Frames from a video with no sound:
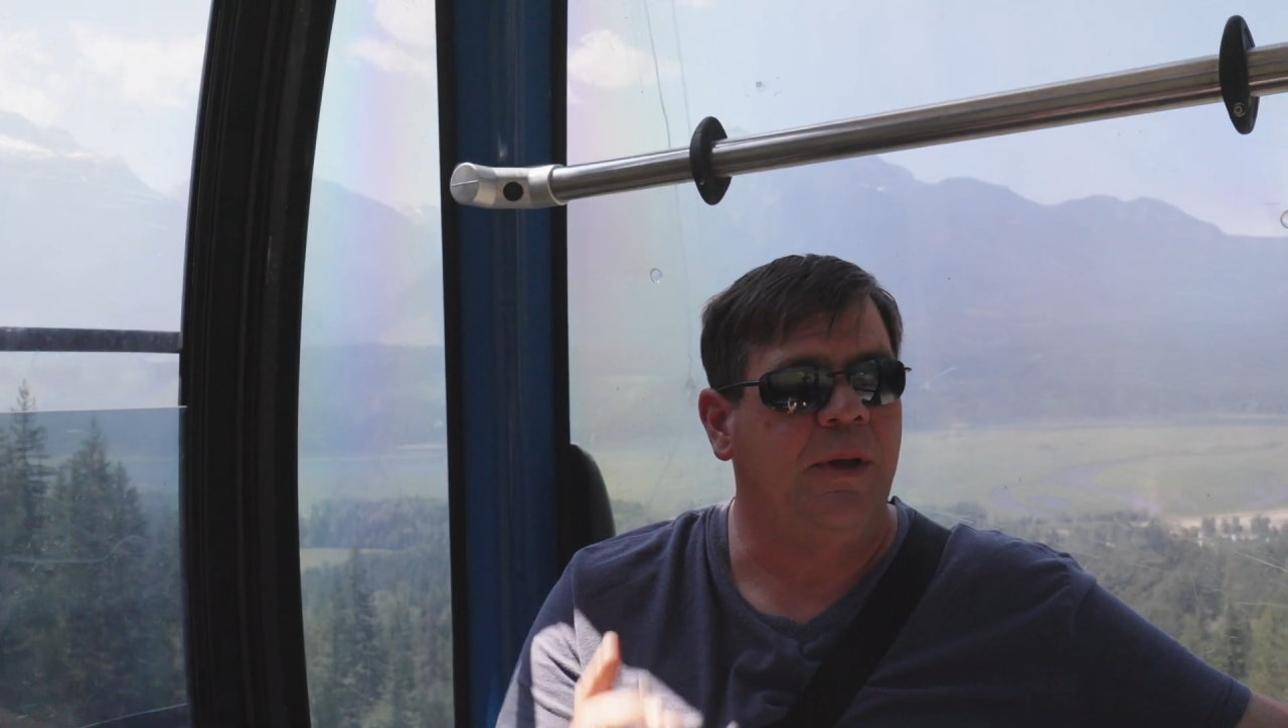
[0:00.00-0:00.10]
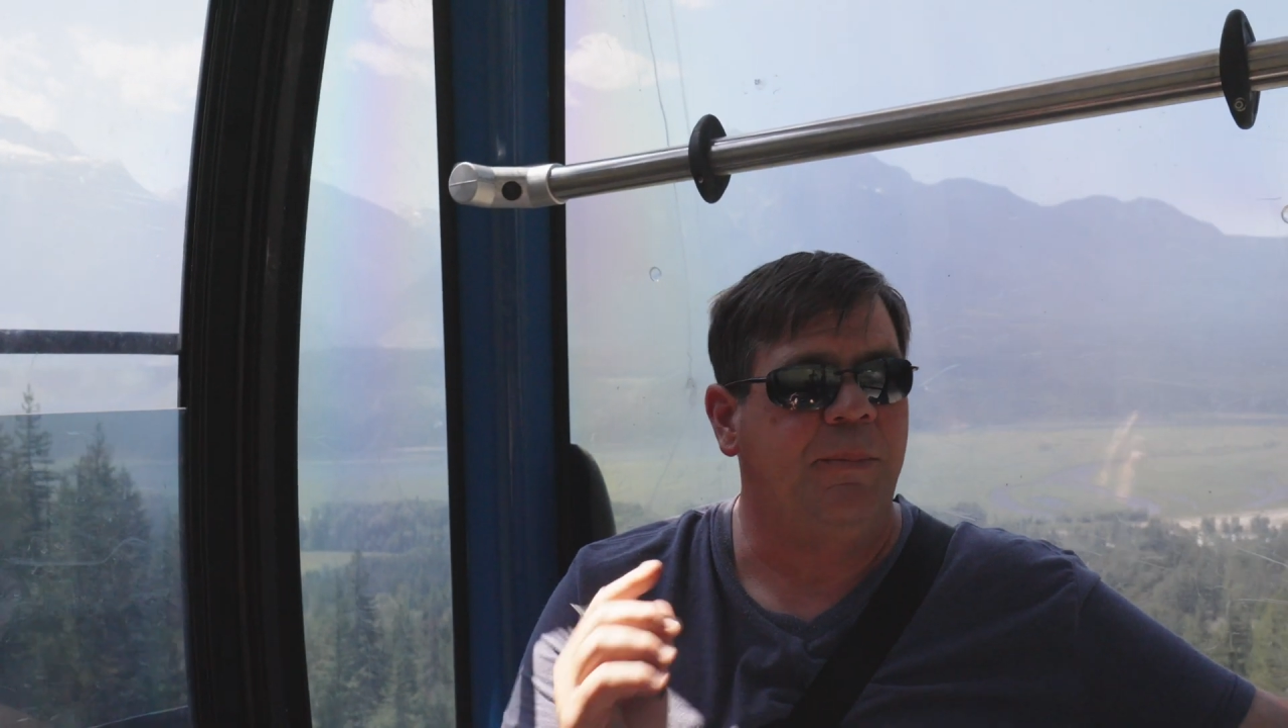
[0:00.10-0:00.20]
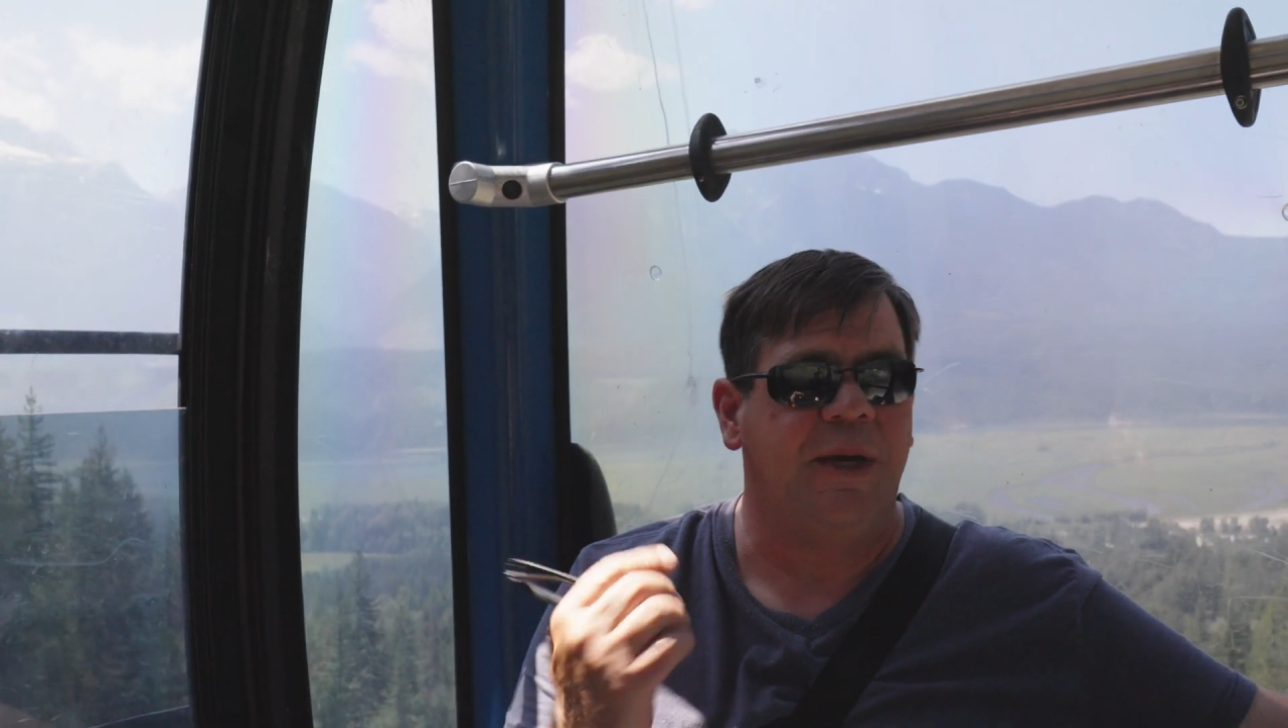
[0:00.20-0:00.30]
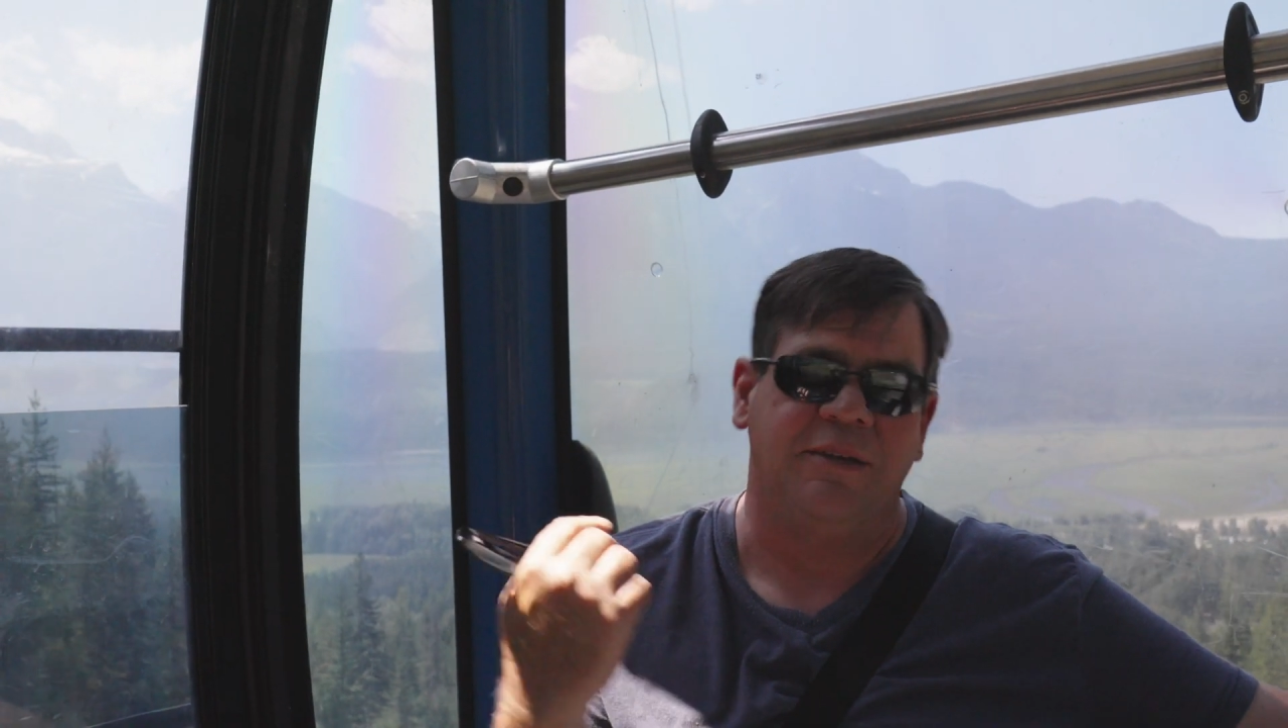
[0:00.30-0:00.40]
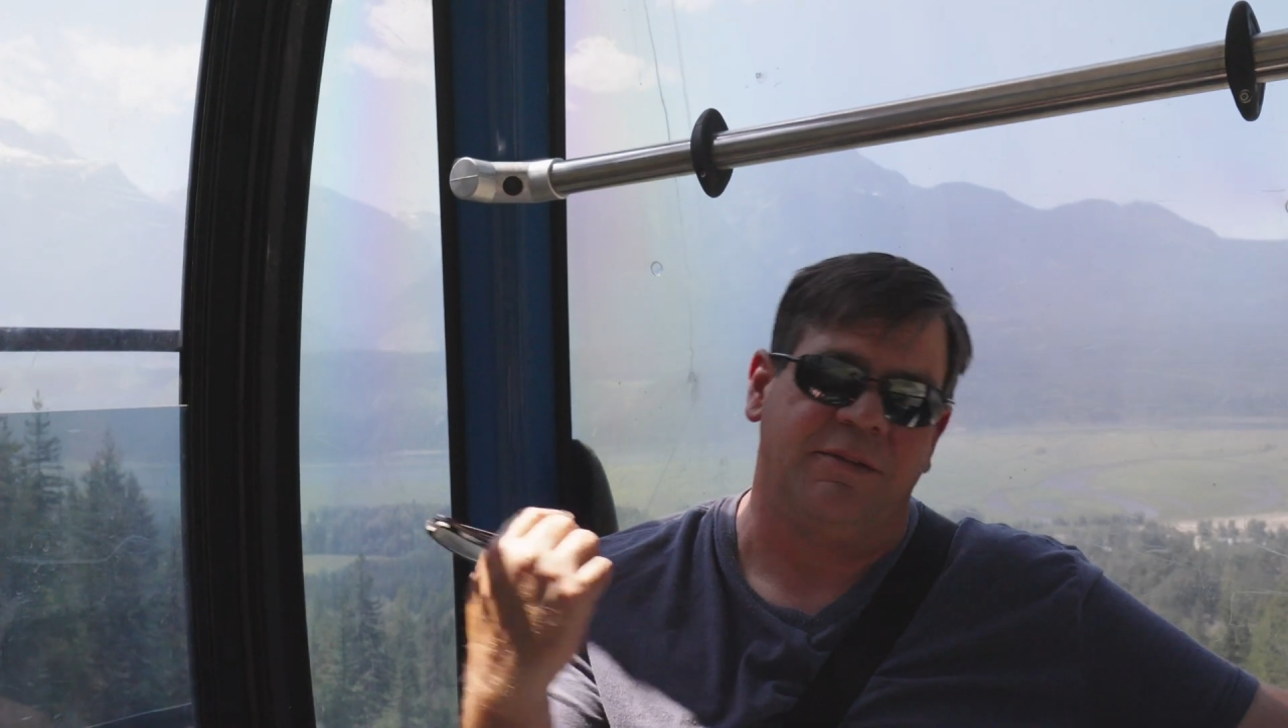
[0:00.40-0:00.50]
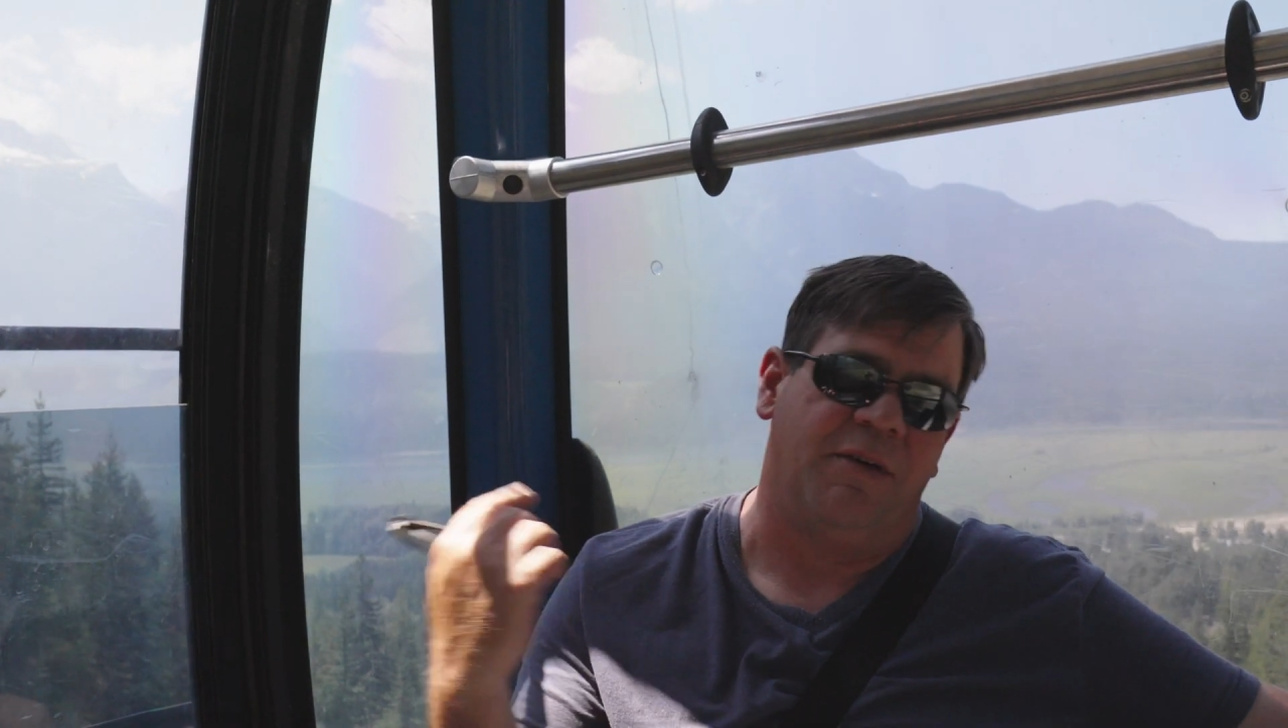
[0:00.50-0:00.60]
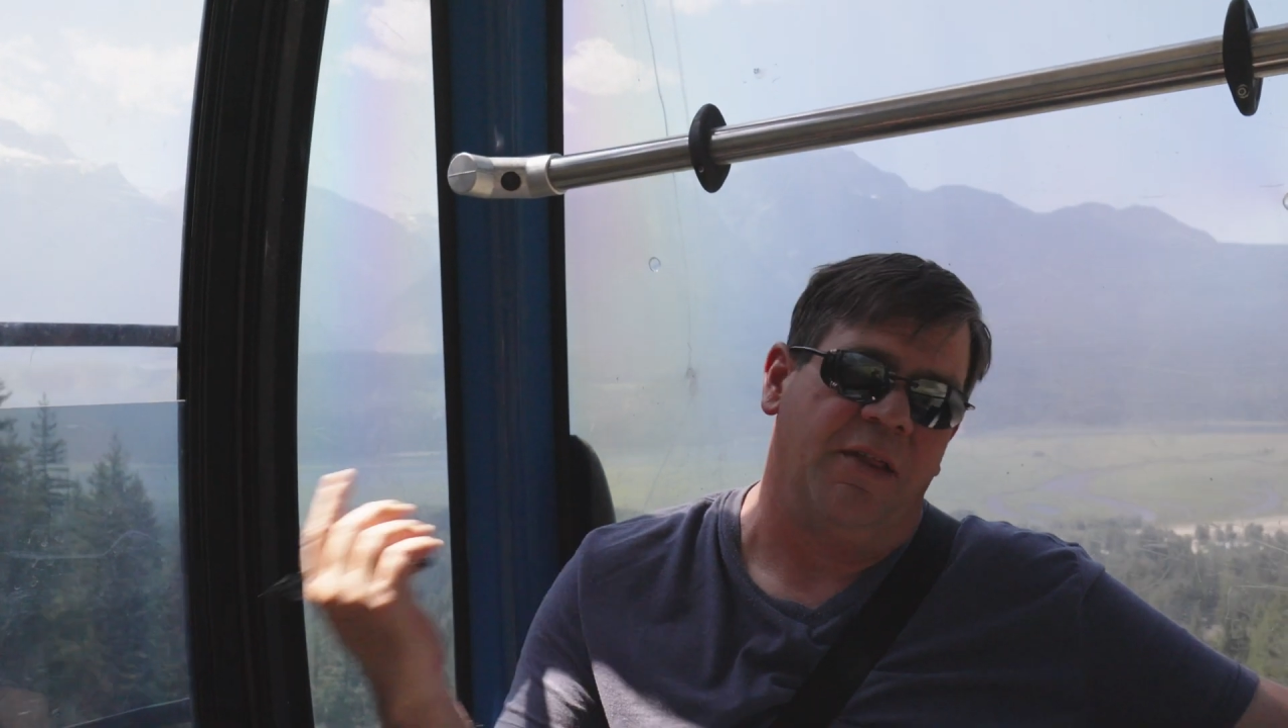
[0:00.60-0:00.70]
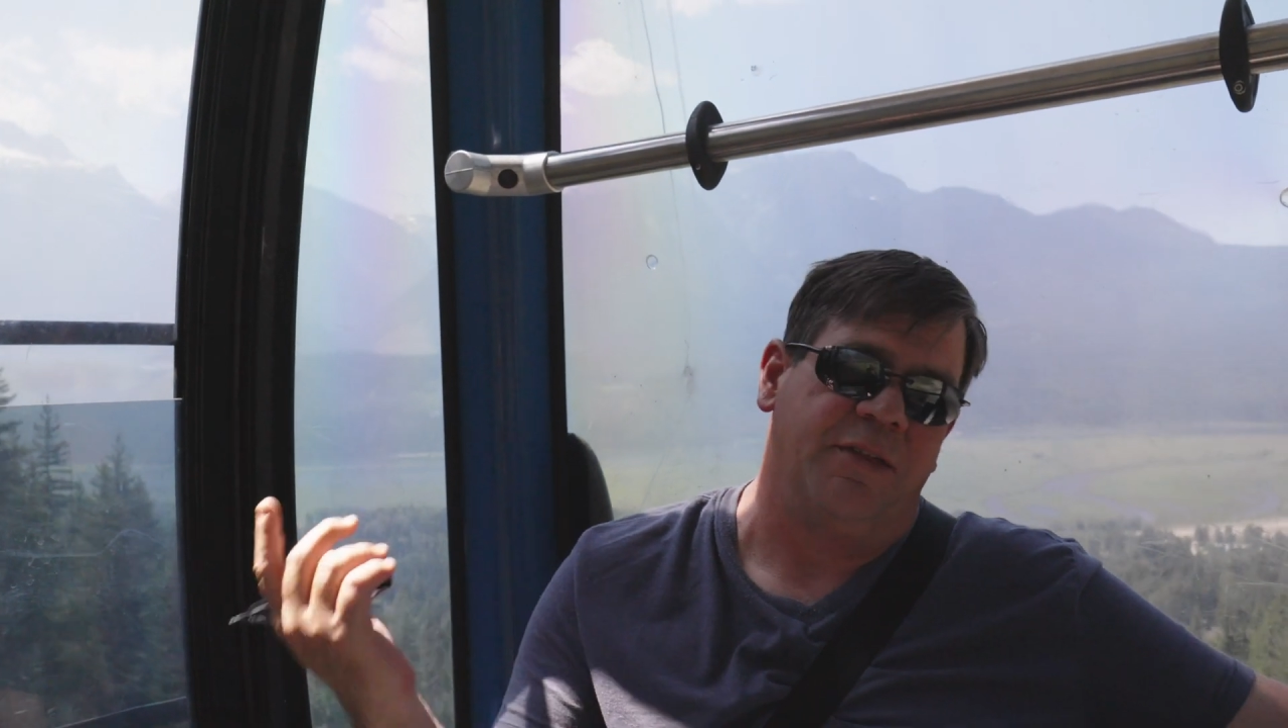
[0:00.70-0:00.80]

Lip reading: because of all